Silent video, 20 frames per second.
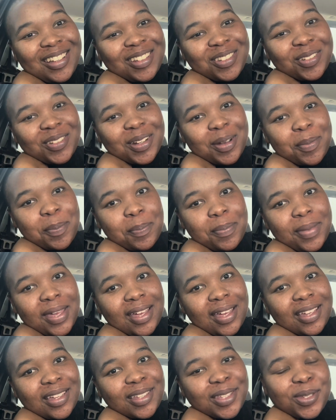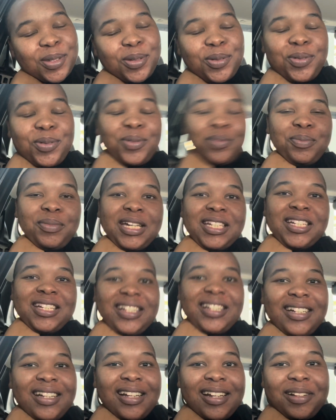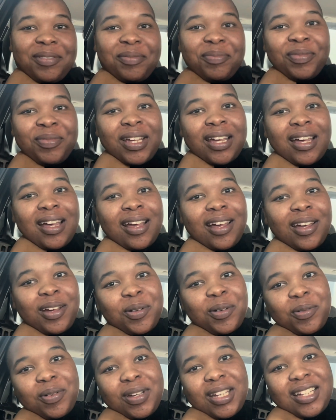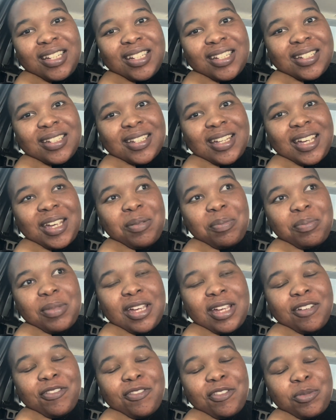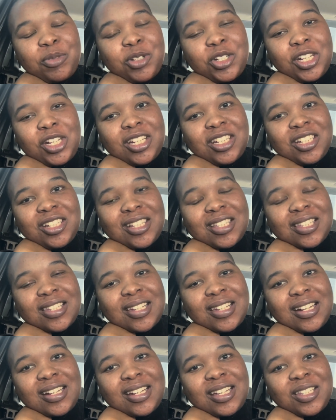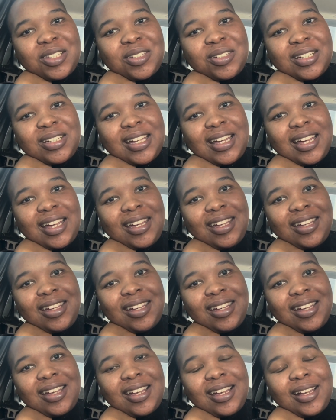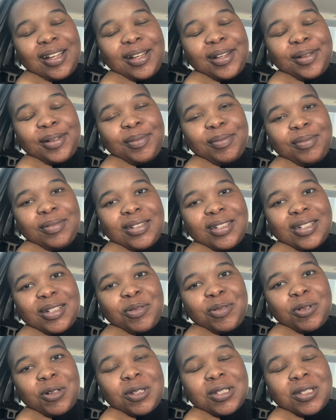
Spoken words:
Welcome back to my channel. We just came back from church. It's Sunday today and we're